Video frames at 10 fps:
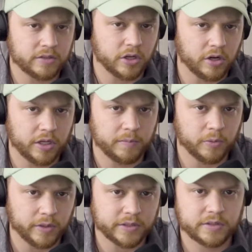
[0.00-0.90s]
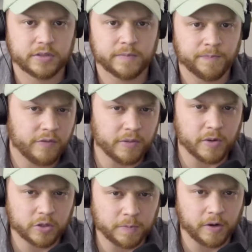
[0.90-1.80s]
talking points. For the
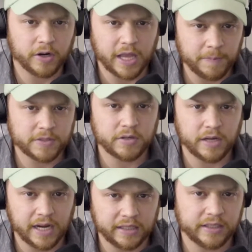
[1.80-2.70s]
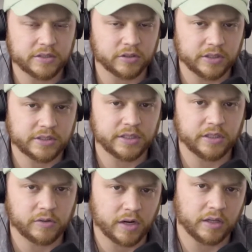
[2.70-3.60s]
most part, episode highlights are listed
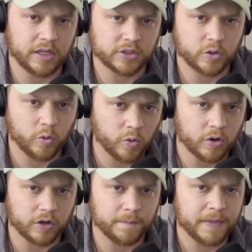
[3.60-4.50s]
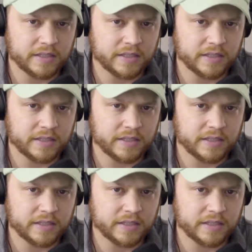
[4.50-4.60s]
in chronological order.